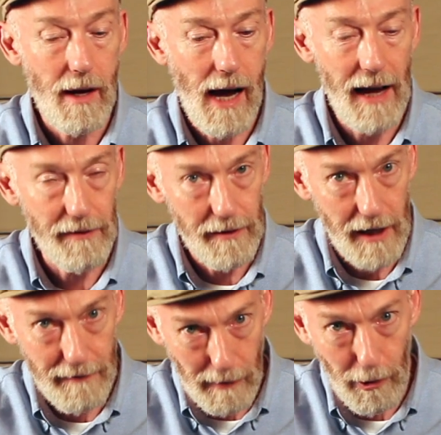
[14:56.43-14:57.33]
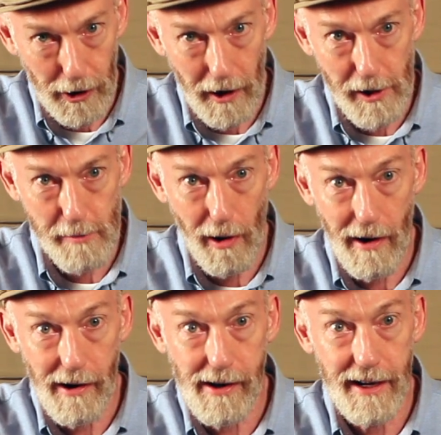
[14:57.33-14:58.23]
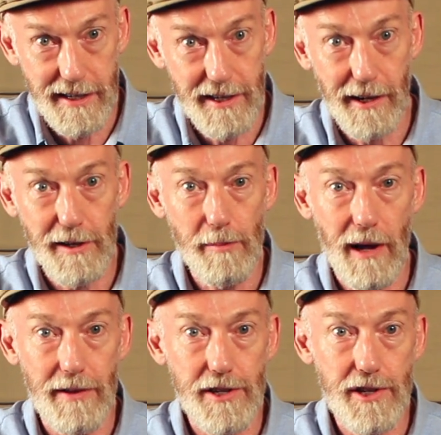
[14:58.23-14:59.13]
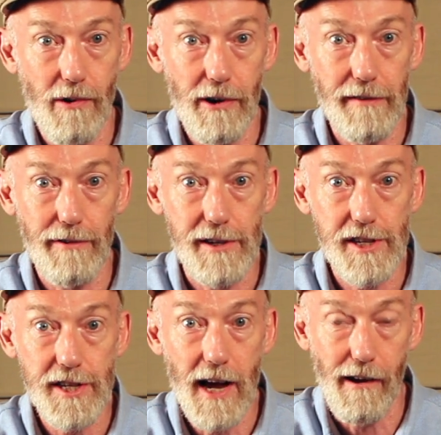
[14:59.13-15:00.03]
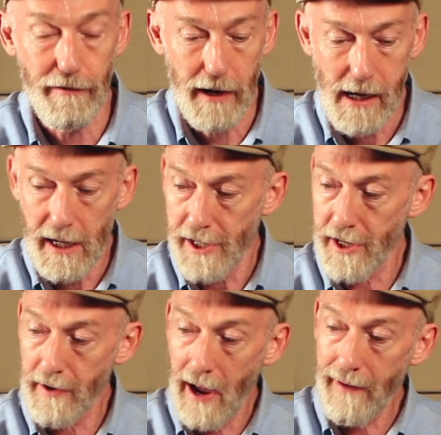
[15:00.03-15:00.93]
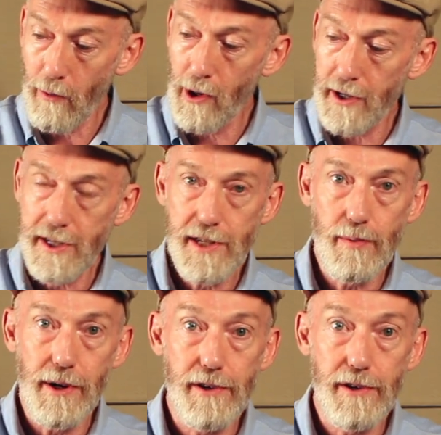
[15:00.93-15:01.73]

and if it were a ghost player, it's a ghost player that's scoring for itself. So how it works is we